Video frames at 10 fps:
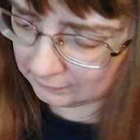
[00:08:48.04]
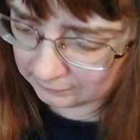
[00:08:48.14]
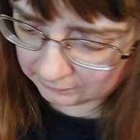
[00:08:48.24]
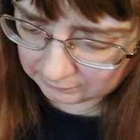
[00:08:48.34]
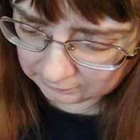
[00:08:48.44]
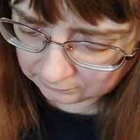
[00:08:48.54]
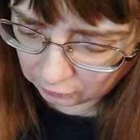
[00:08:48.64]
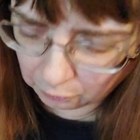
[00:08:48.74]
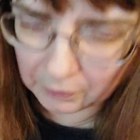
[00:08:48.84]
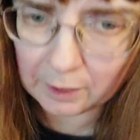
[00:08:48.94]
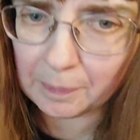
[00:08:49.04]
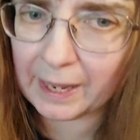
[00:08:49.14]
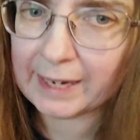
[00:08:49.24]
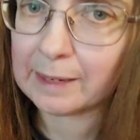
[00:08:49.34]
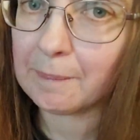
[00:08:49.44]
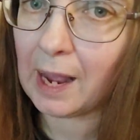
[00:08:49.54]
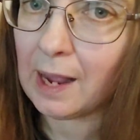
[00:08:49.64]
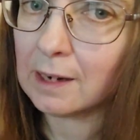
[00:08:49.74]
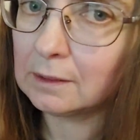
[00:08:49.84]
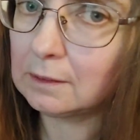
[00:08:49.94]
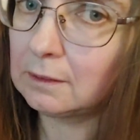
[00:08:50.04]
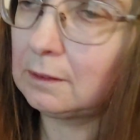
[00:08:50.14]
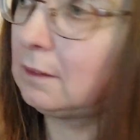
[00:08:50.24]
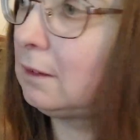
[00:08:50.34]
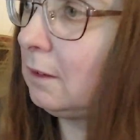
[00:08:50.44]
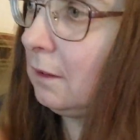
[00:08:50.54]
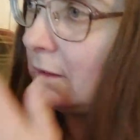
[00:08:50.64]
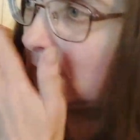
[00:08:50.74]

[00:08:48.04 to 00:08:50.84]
what? You want a blanket, a Ma? Can I take a